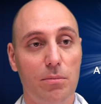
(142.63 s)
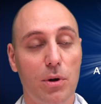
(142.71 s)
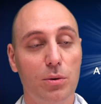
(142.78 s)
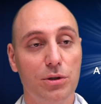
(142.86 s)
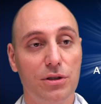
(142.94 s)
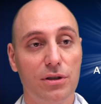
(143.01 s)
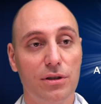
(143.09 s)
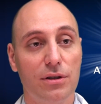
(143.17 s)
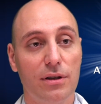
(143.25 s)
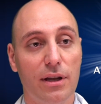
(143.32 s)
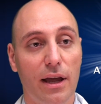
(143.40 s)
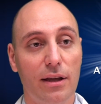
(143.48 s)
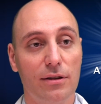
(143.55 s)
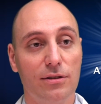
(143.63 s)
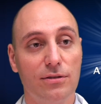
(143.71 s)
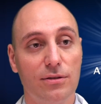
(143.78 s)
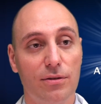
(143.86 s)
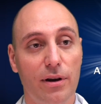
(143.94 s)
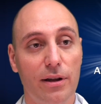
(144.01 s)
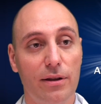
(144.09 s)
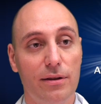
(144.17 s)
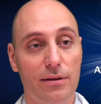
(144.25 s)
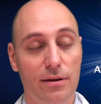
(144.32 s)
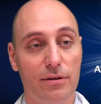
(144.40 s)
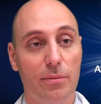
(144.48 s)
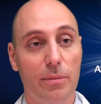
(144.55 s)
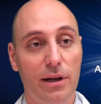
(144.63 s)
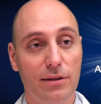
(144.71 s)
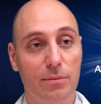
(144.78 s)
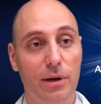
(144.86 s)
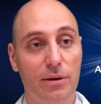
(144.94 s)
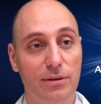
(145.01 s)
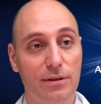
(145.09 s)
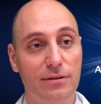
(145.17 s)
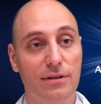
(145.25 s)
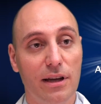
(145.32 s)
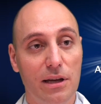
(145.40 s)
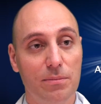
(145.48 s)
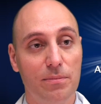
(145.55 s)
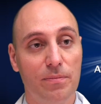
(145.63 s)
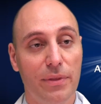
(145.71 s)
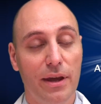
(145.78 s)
motion and the strength remain about the same.